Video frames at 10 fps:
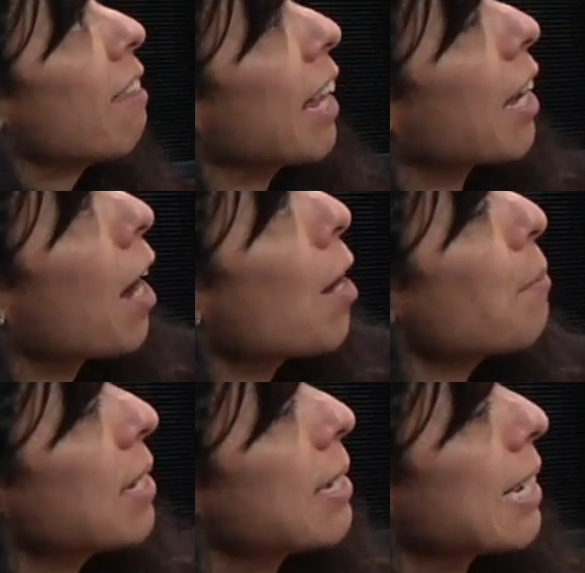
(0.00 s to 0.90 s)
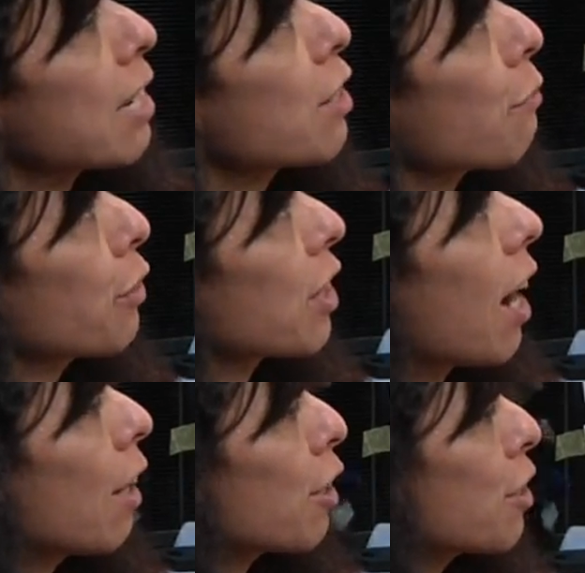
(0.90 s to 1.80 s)
They come in 6 different
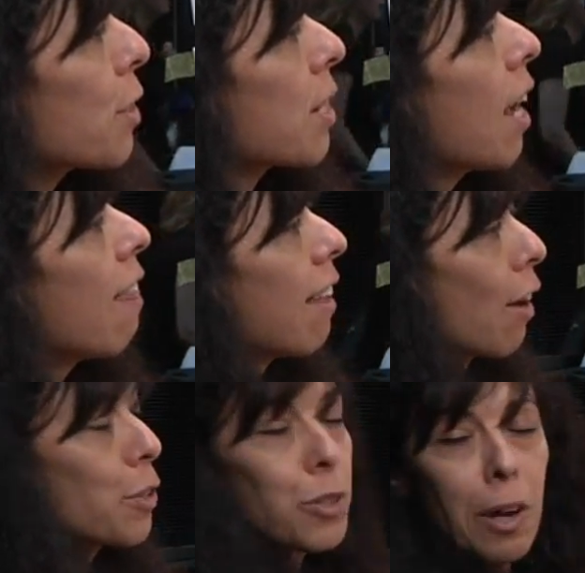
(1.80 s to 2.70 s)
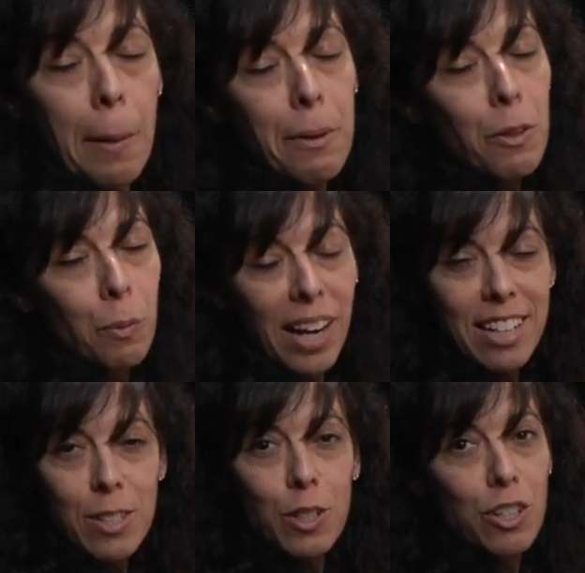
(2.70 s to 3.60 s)
colors. They also come in the
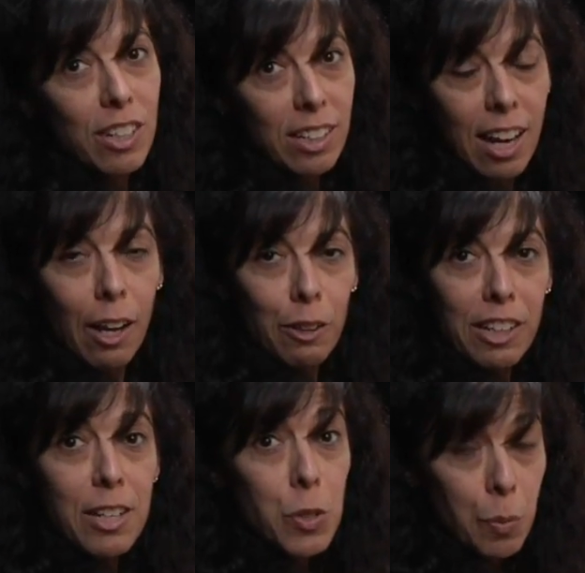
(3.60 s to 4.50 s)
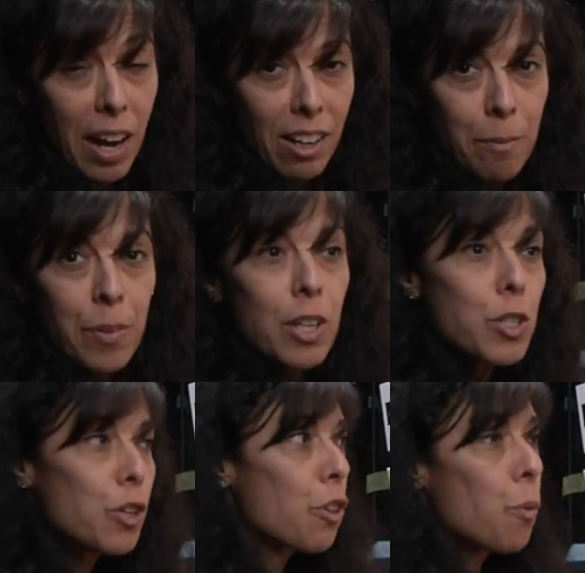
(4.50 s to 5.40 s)
white, so you can color it as well.
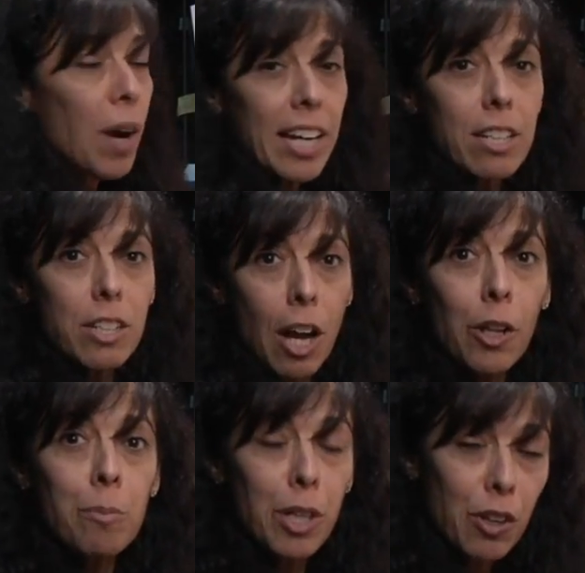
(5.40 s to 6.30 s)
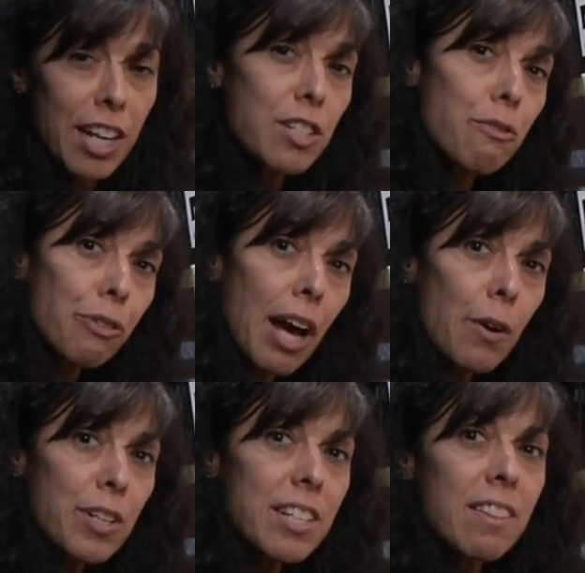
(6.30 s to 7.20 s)
So the white Color Me Crazy
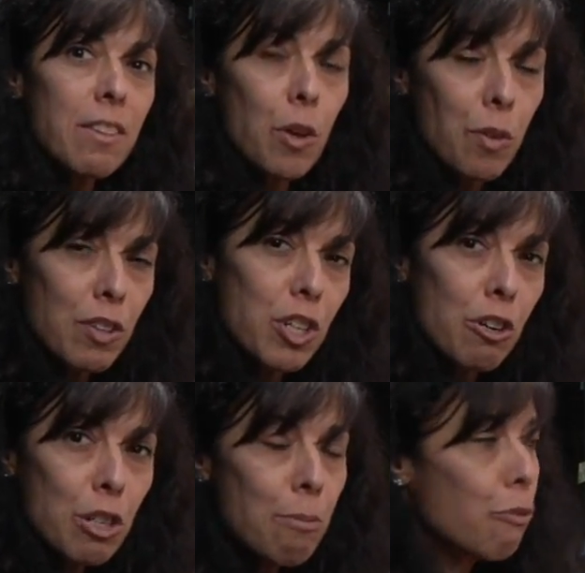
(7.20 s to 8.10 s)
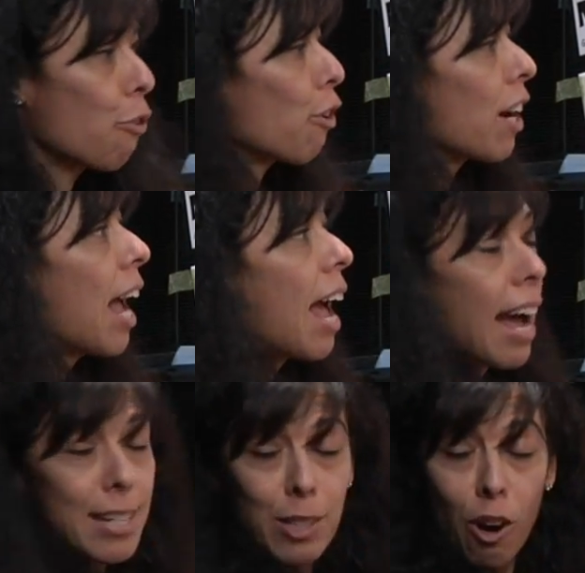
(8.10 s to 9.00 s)
flowers that we showed you before
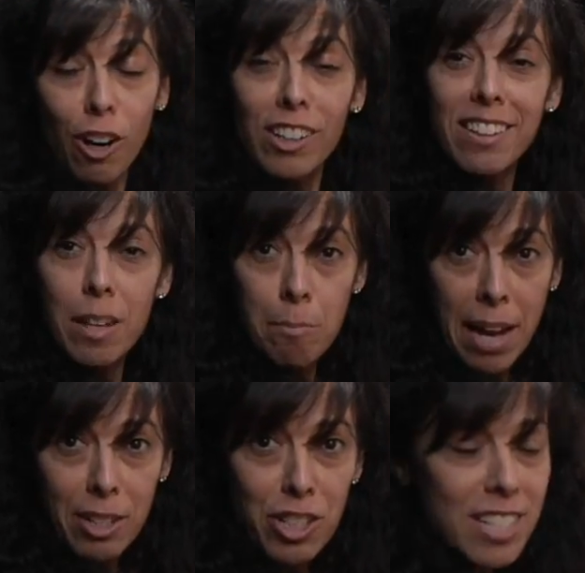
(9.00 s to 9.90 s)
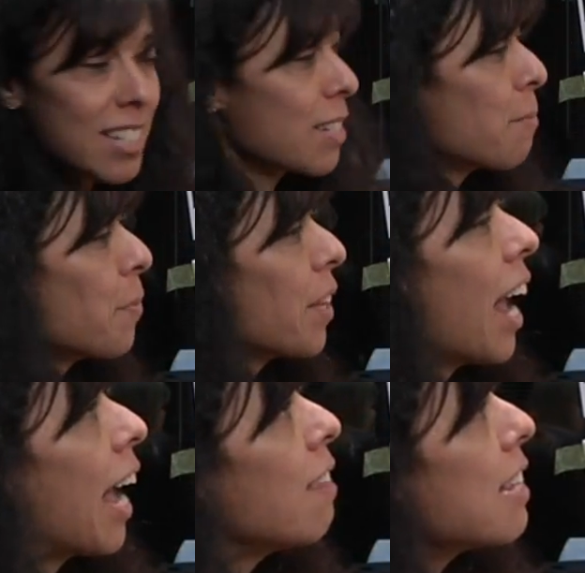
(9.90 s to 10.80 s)
has a garland that matches.
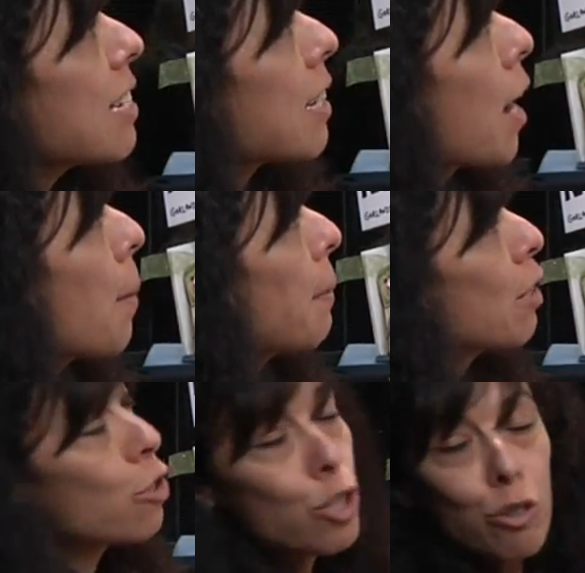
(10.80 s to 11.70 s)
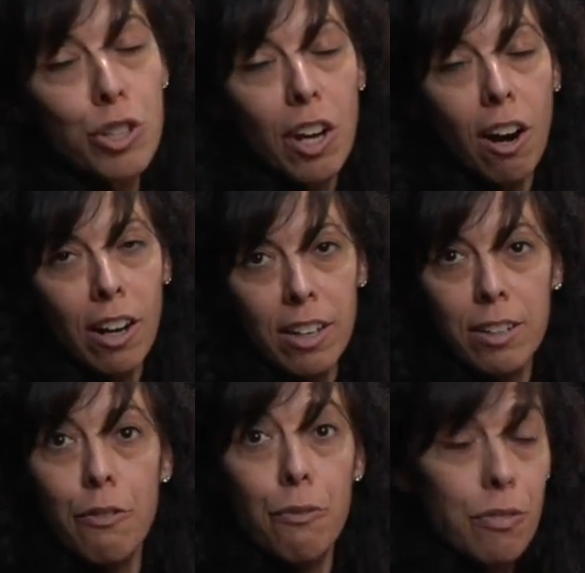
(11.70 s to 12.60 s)
And these come in 2-yard
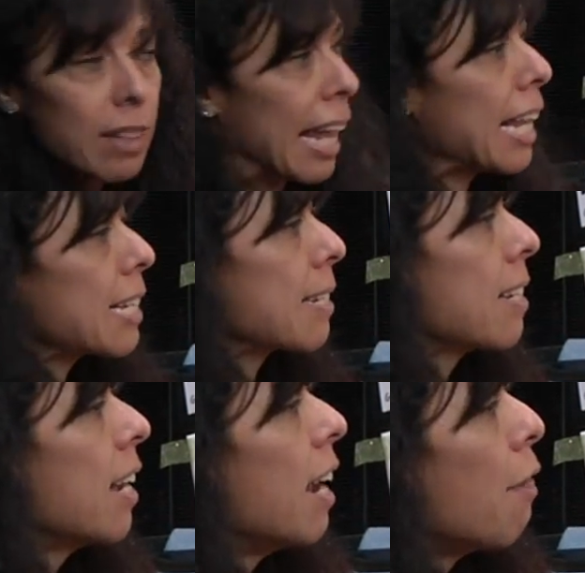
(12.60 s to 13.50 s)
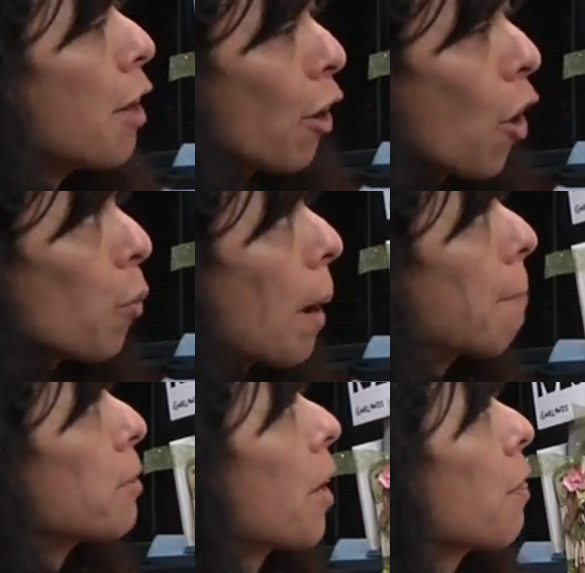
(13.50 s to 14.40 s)
lengths. They're all
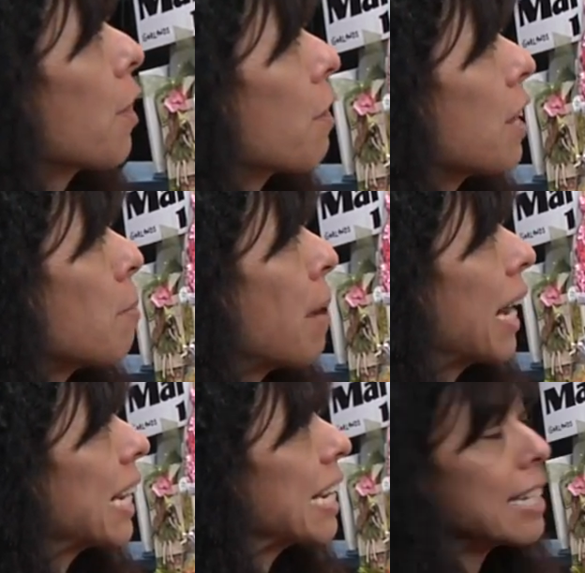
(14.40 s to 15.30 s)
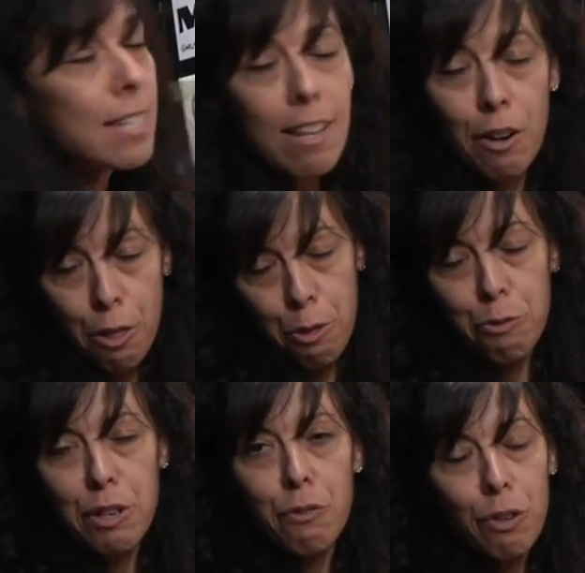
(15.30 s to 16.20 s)
wrapped on the mannequins. They're a
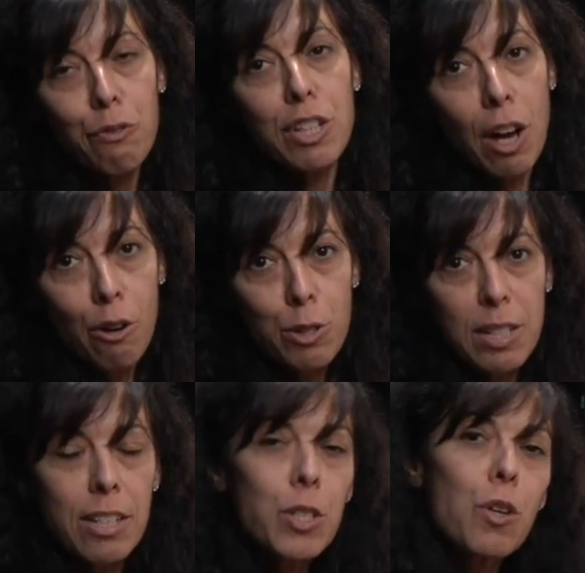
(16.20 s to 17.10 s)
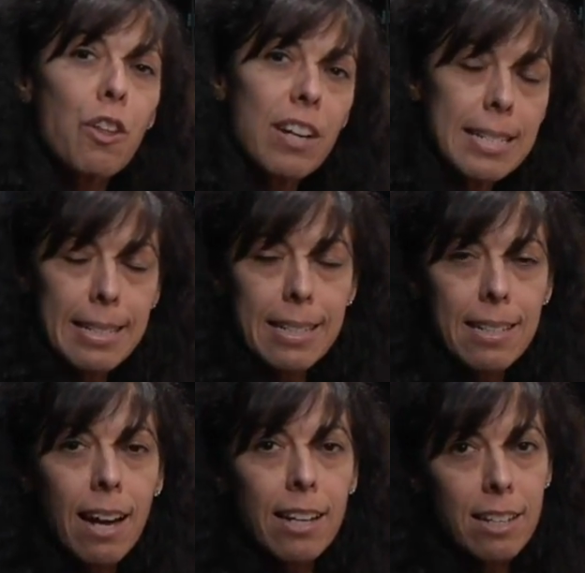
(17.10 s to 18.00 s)
$3.50 wholesale, so they're a
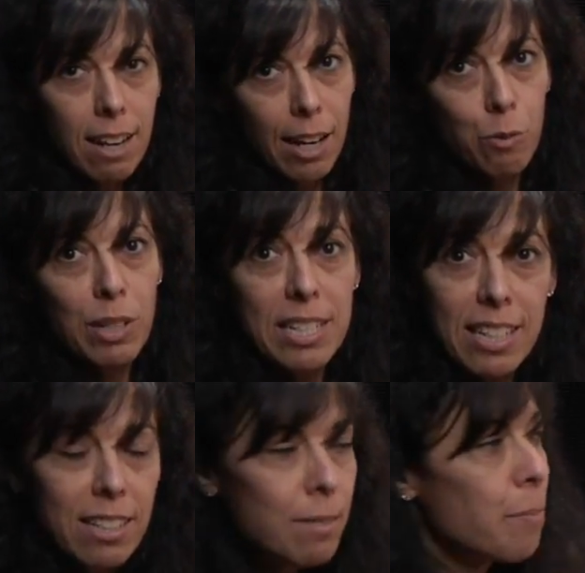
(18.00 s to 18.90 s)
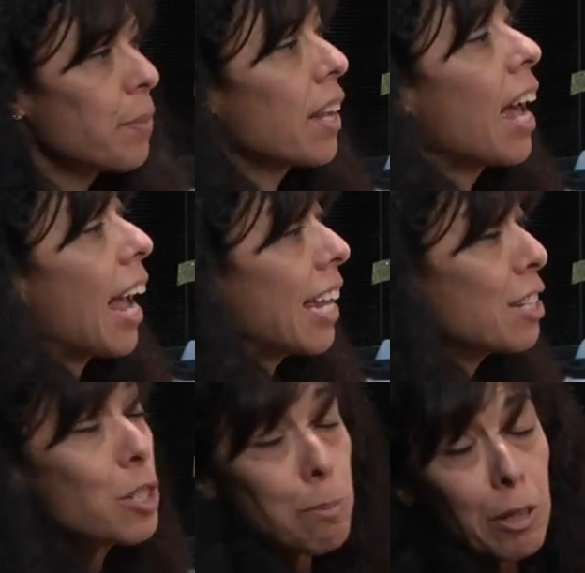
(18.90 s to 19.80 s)
$6.99 retail. And
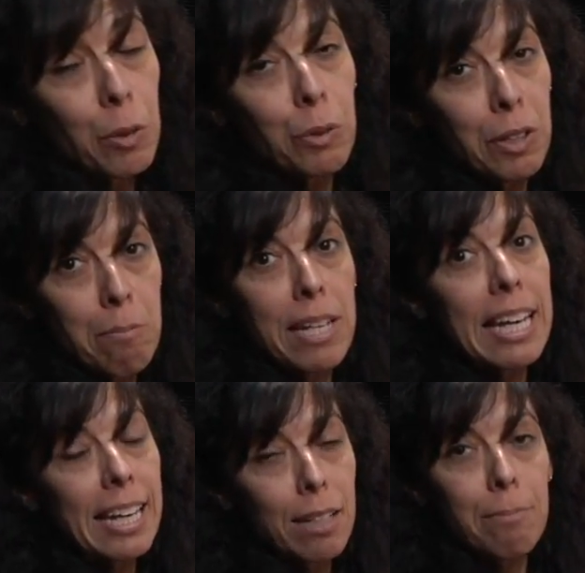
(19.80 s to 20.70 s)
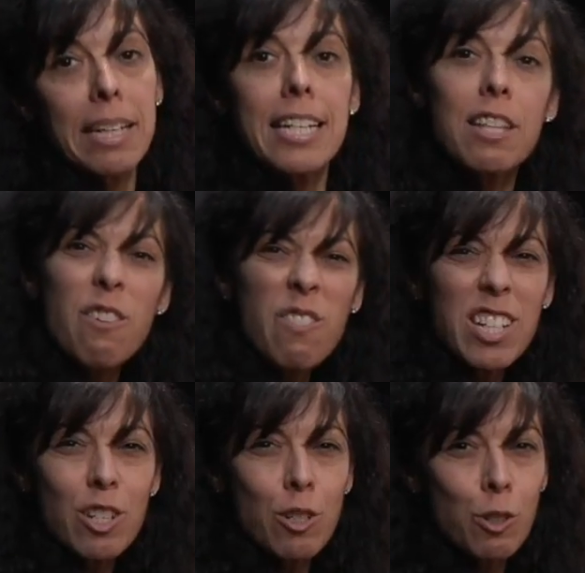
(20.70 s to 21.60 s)
this has been a really big hit because of the
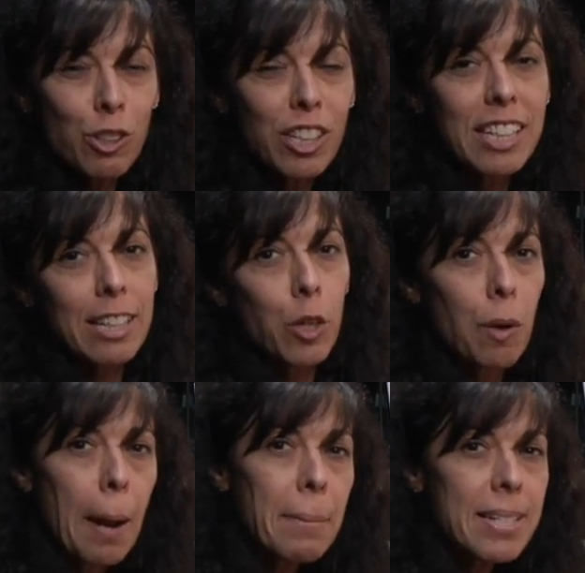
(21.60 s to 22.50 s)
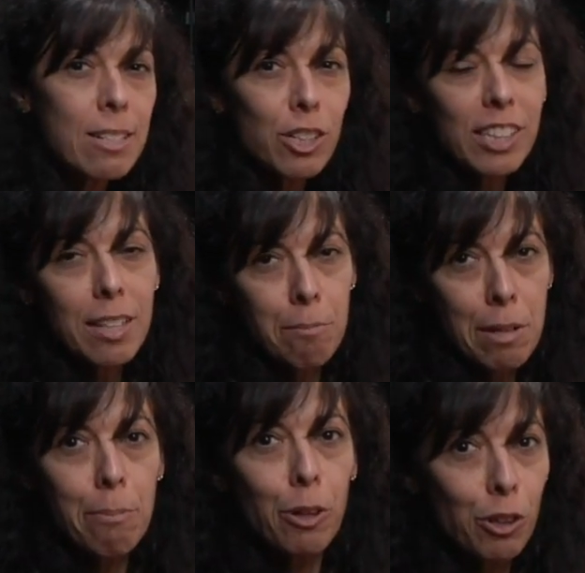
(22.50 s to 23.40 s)
vintage look and the grandma's look that
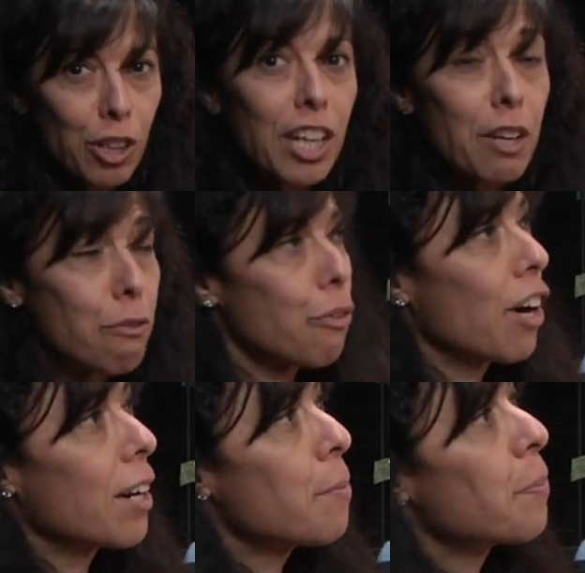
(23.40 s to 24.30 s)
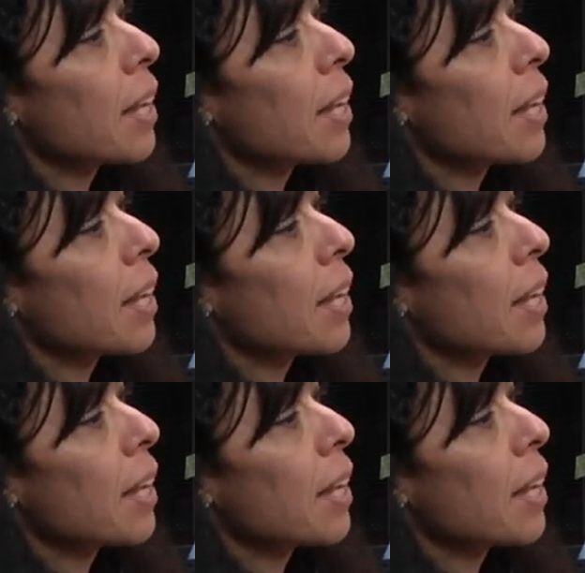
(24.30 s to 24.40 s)
people are looking for.